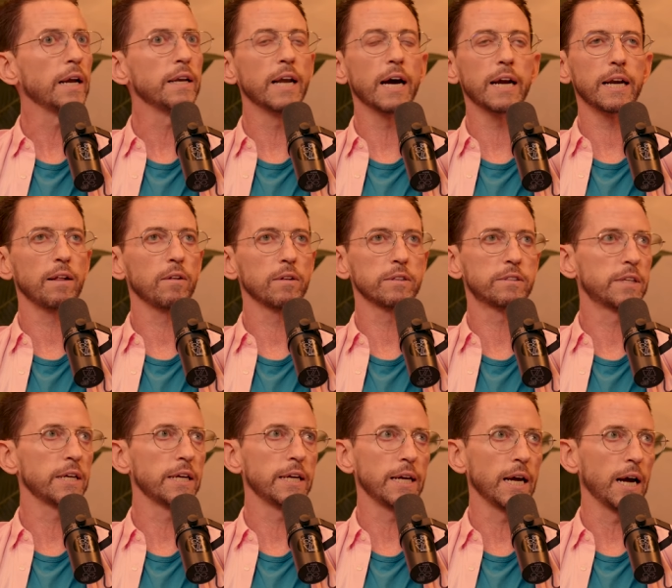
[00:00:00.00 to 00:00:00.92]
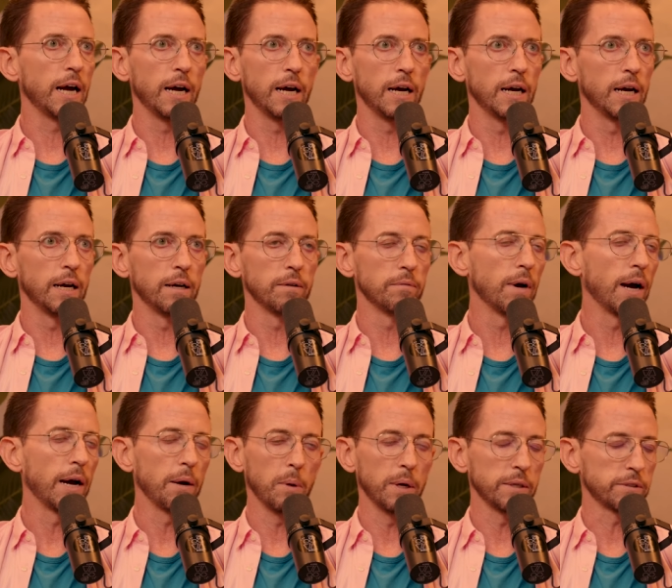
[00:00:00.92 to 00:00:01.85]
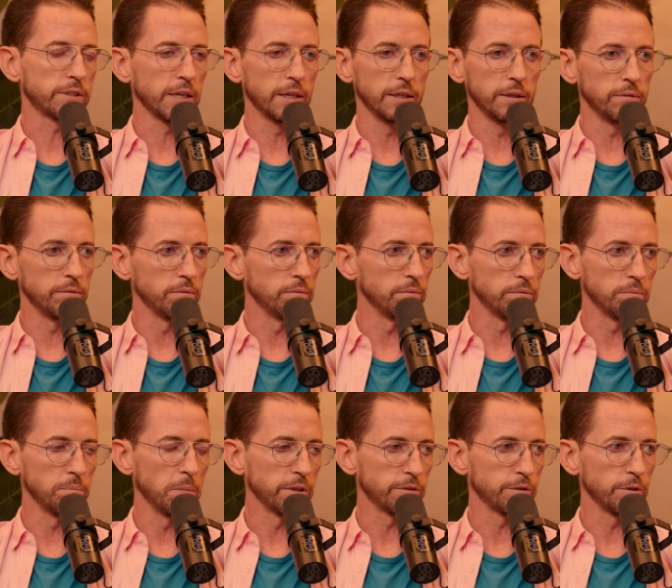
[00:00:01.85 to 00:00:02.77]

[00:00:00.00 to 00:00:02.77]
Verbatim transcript: uh, what not you chose. LSD, uh, oh. ayahuasca and oh.